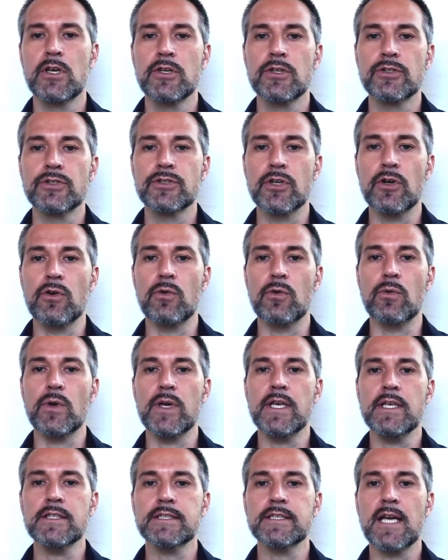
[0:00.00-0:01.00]
So
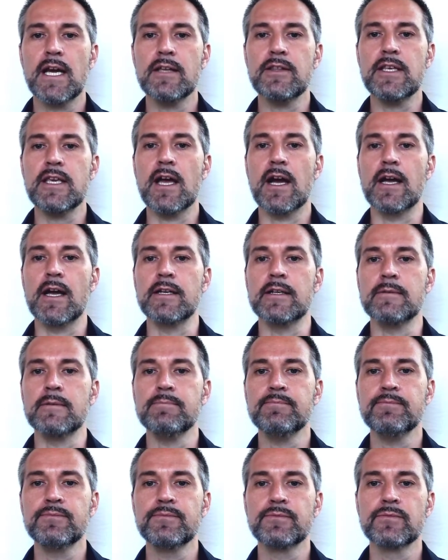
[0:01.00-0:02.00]
inside the item,
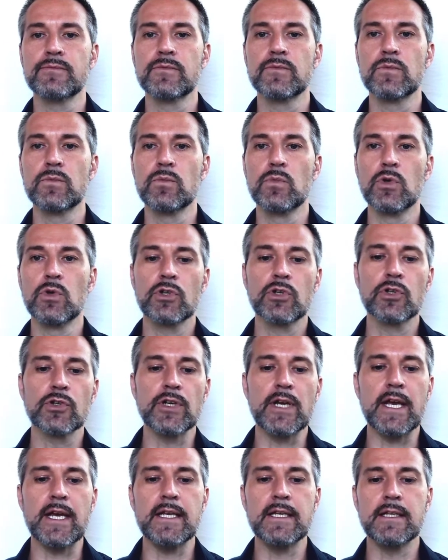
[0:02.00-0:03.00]
we'll
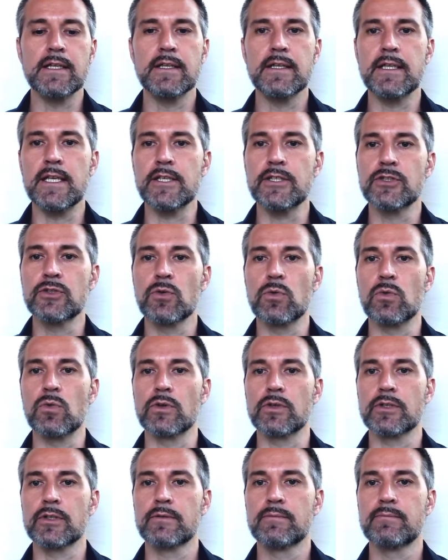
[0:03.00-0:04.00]
create the sword.